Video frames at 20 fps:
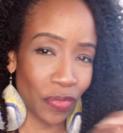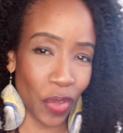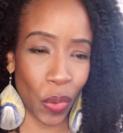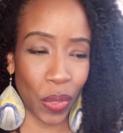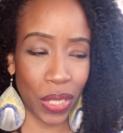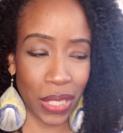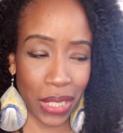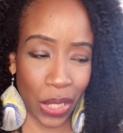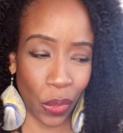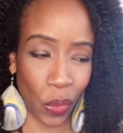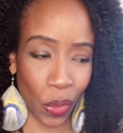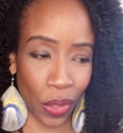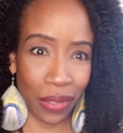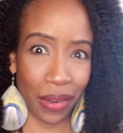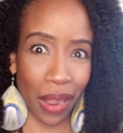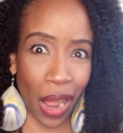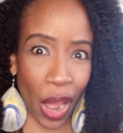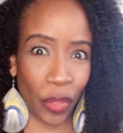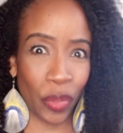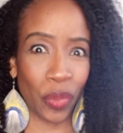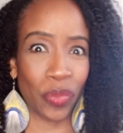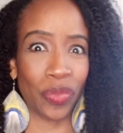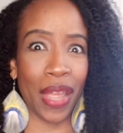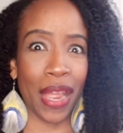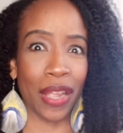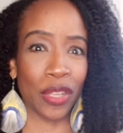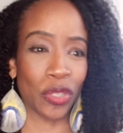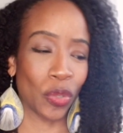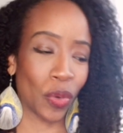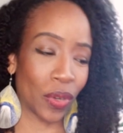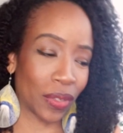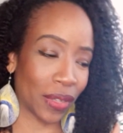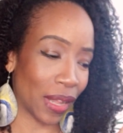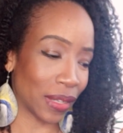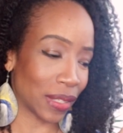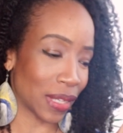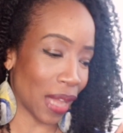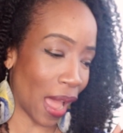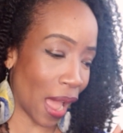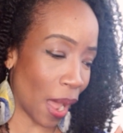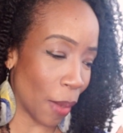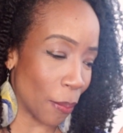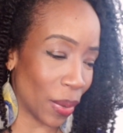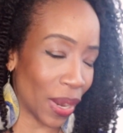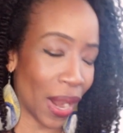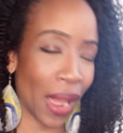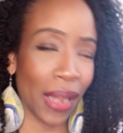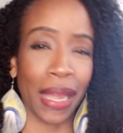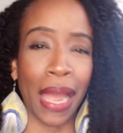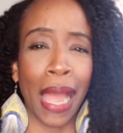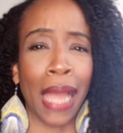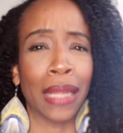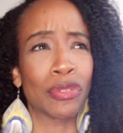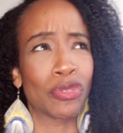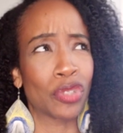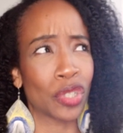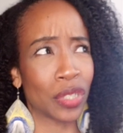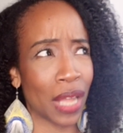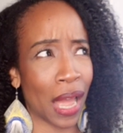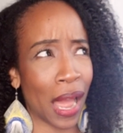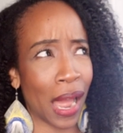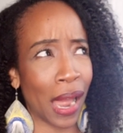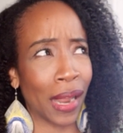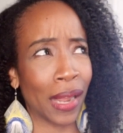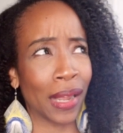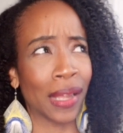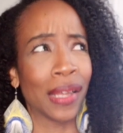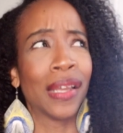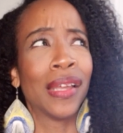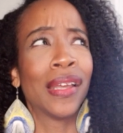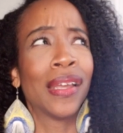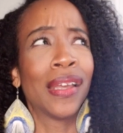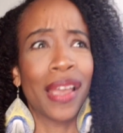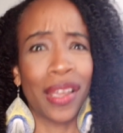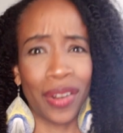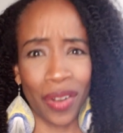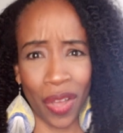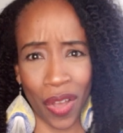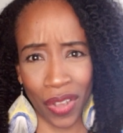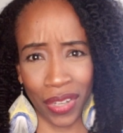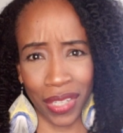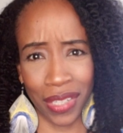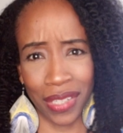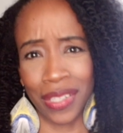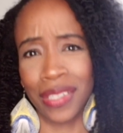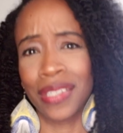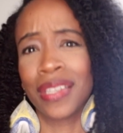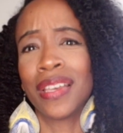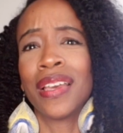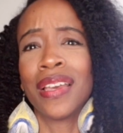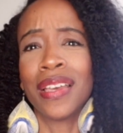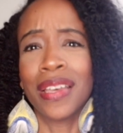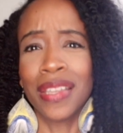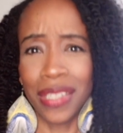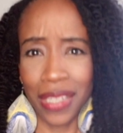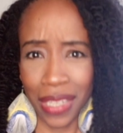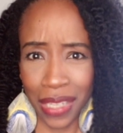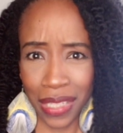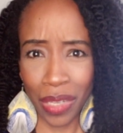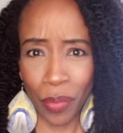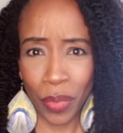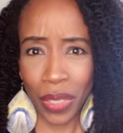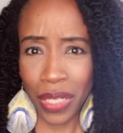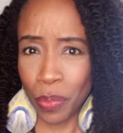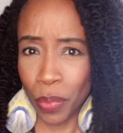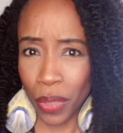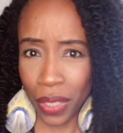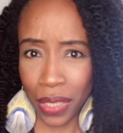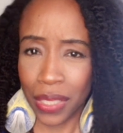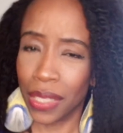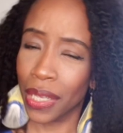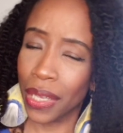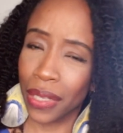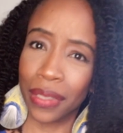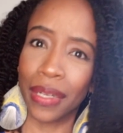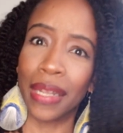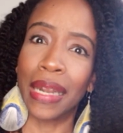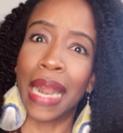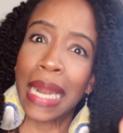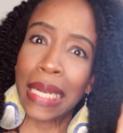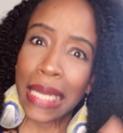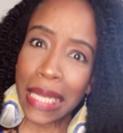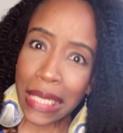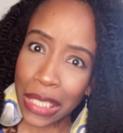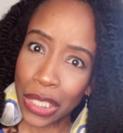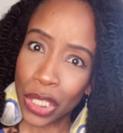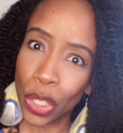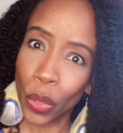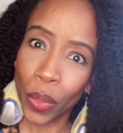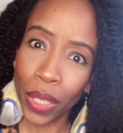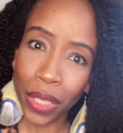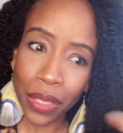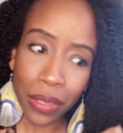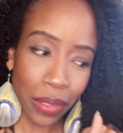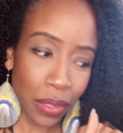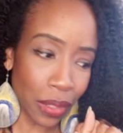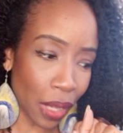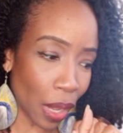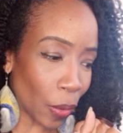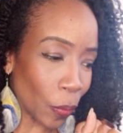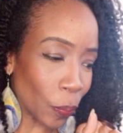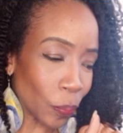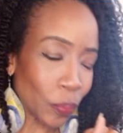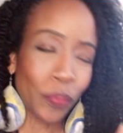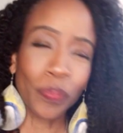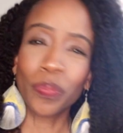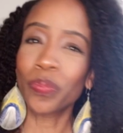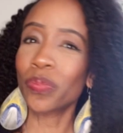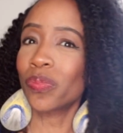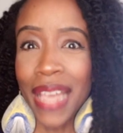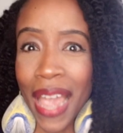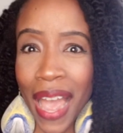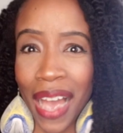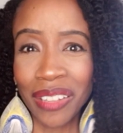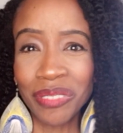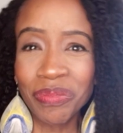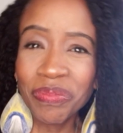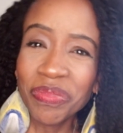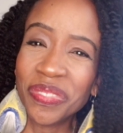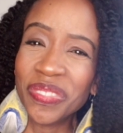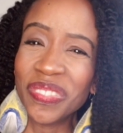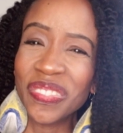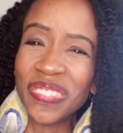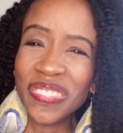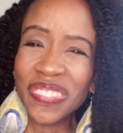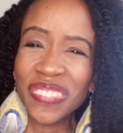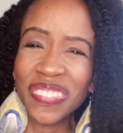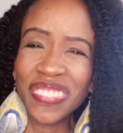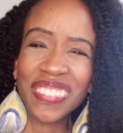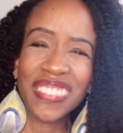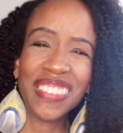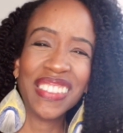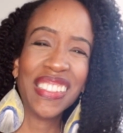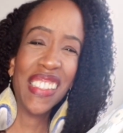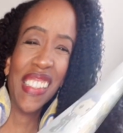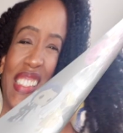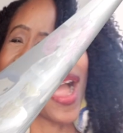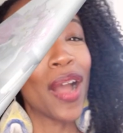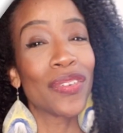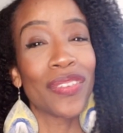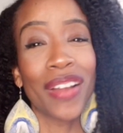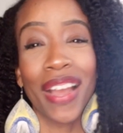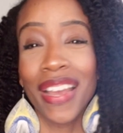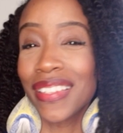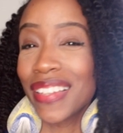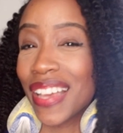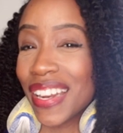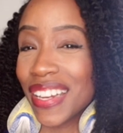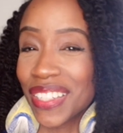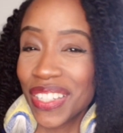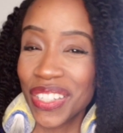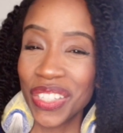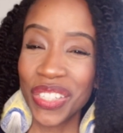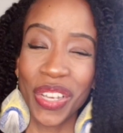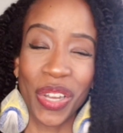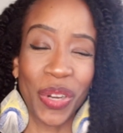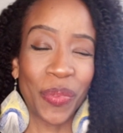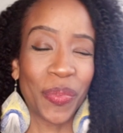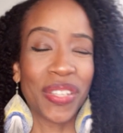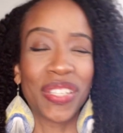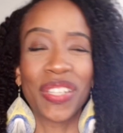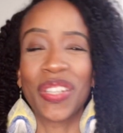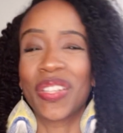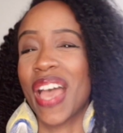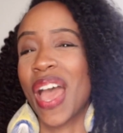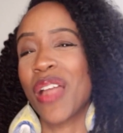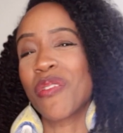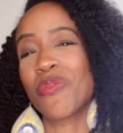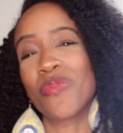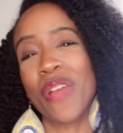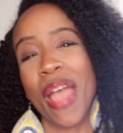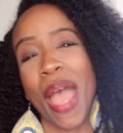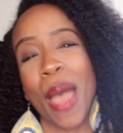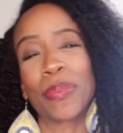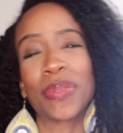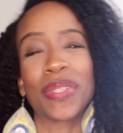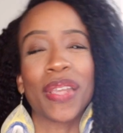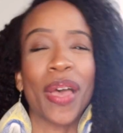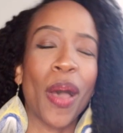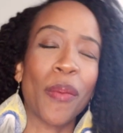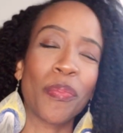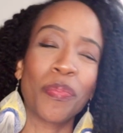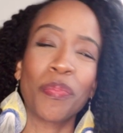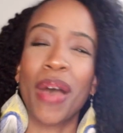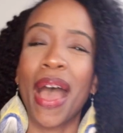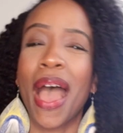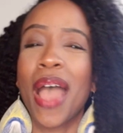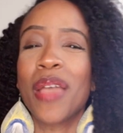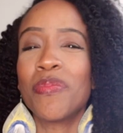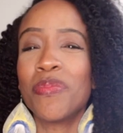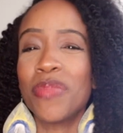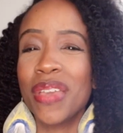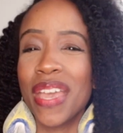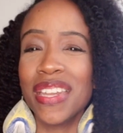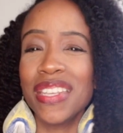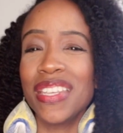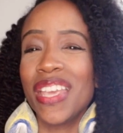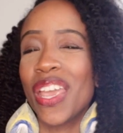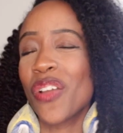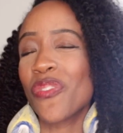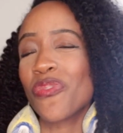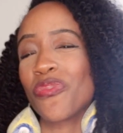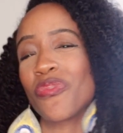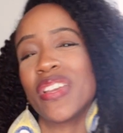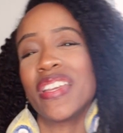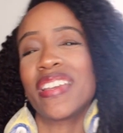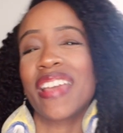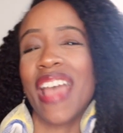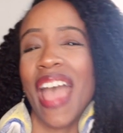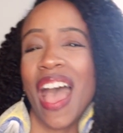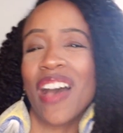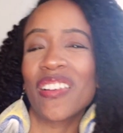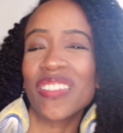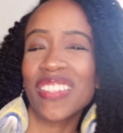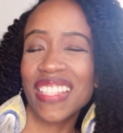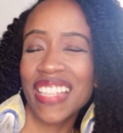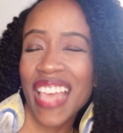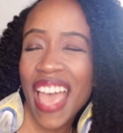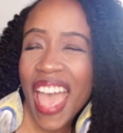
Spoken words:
focusing on other things during that time. But I got July and August to get some of these books in, and I need to do it. So yeah. All right, ladies and gentlemen, so that wraps up my mid-year freak out